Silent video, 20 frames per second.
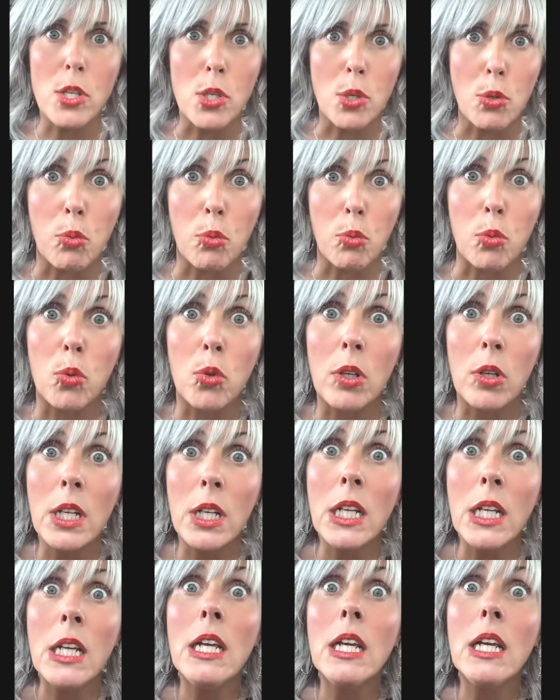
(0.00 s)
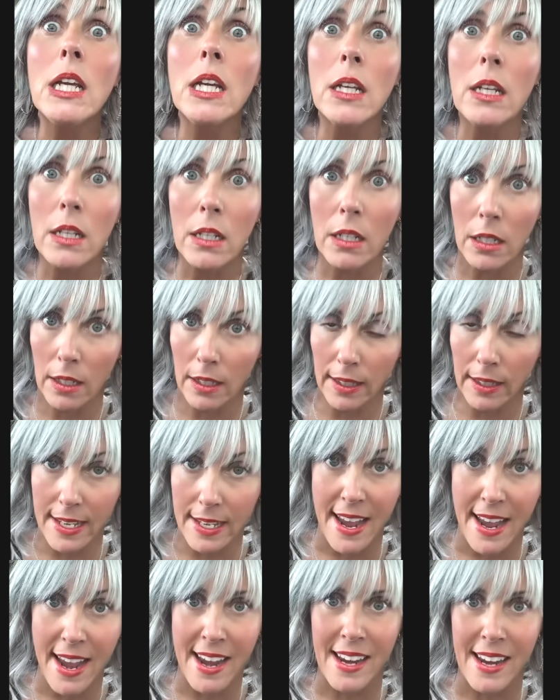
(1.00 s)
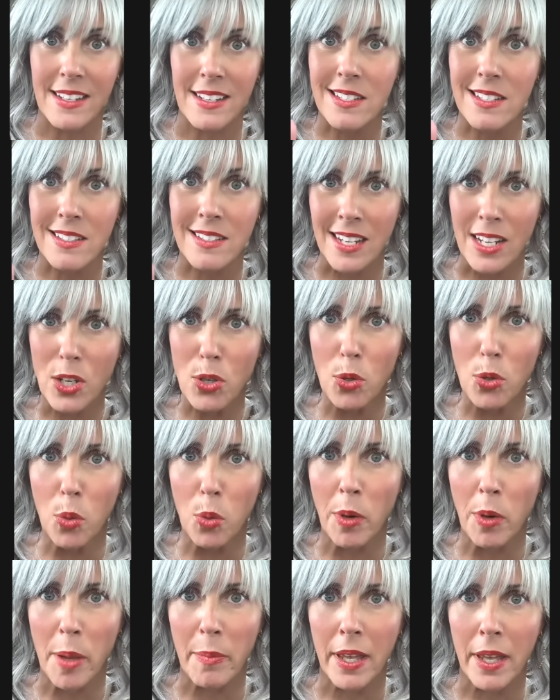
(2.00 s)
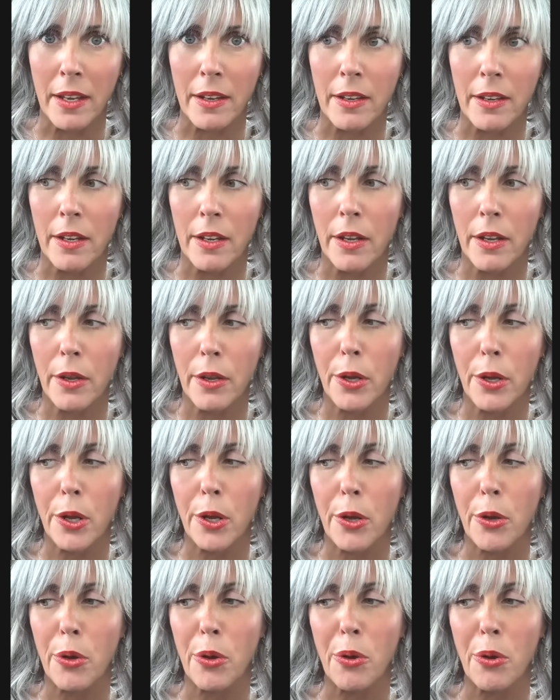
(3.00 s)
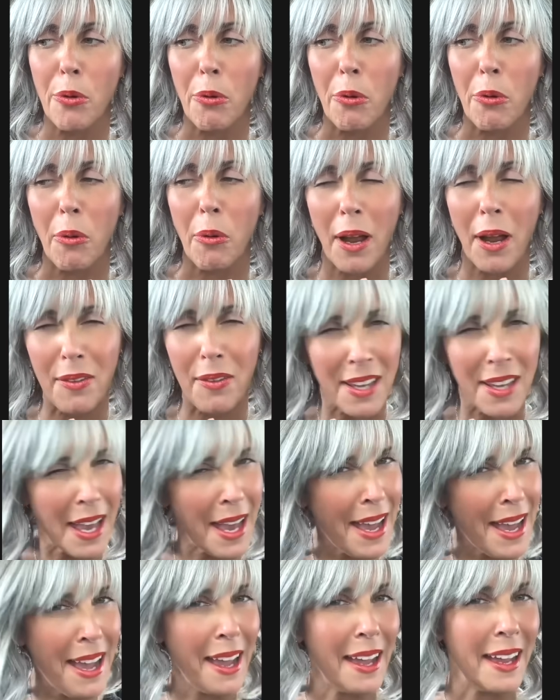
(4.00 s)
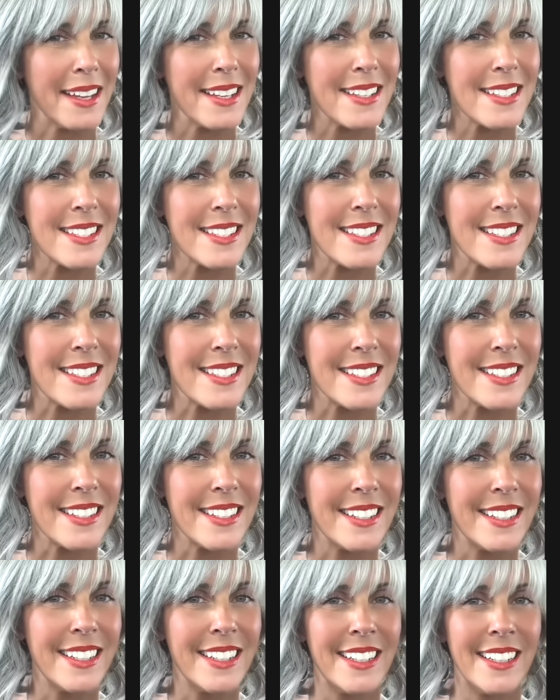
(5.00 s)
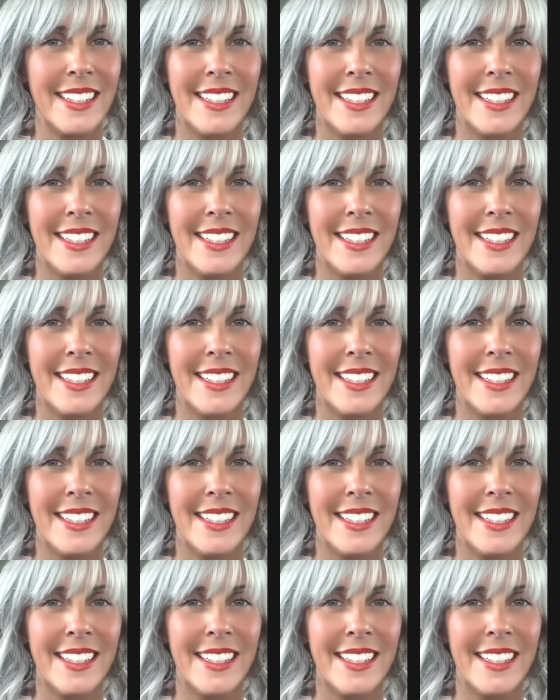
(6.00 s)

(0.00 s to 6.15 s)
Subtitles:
Why do you really hate single women who have cats?